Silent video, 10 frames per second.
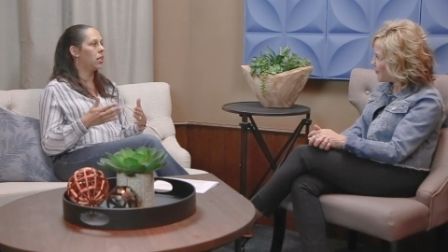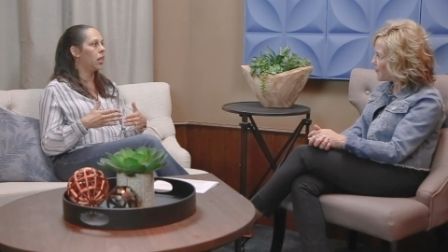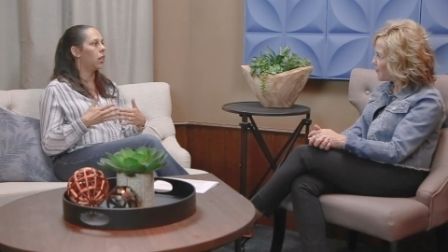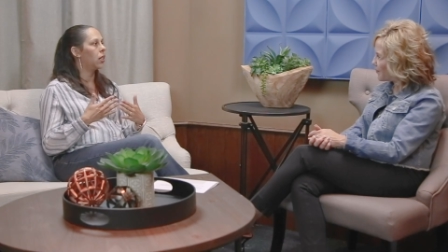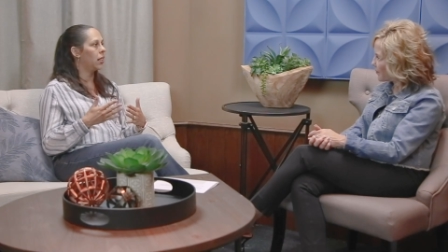could
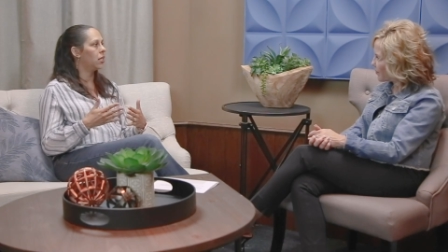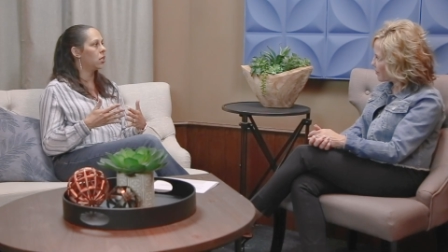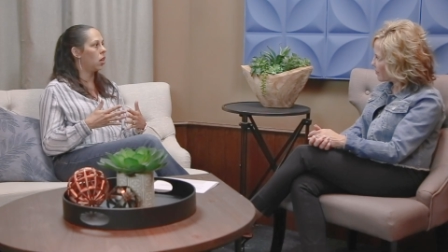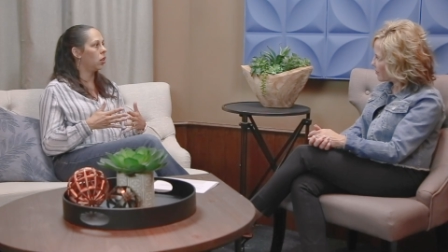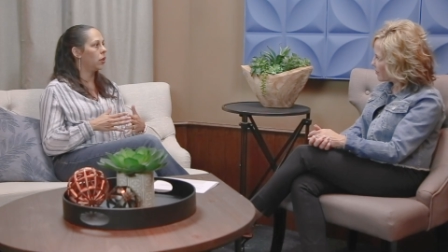get connected
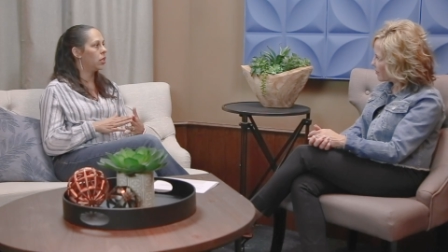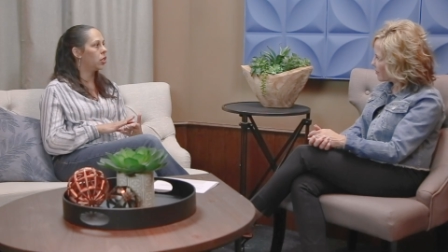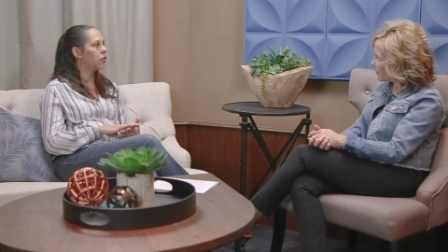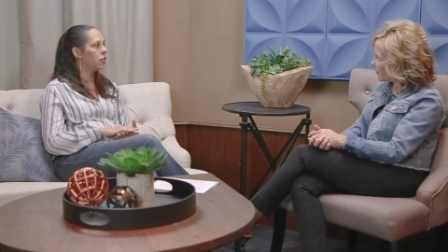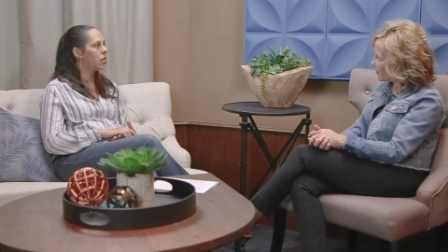to ongoing
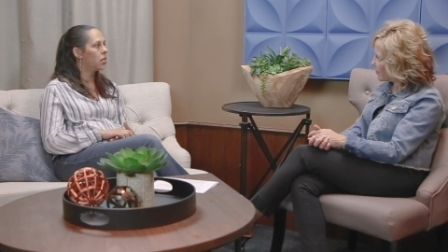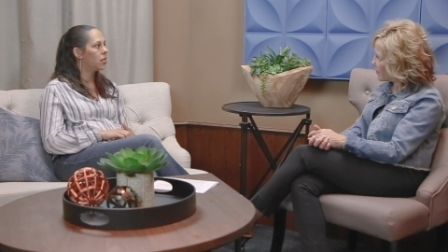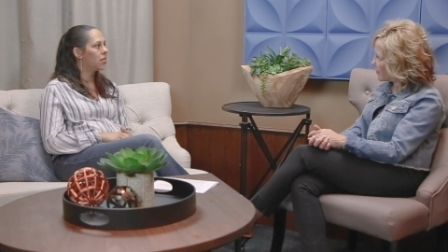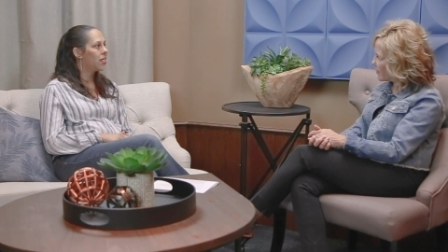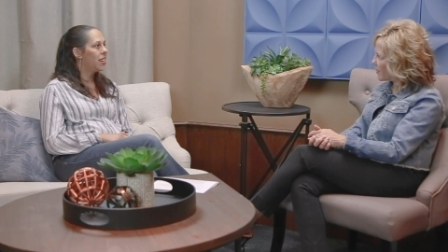
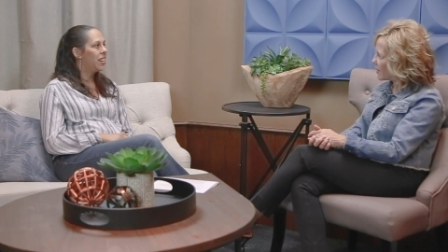services.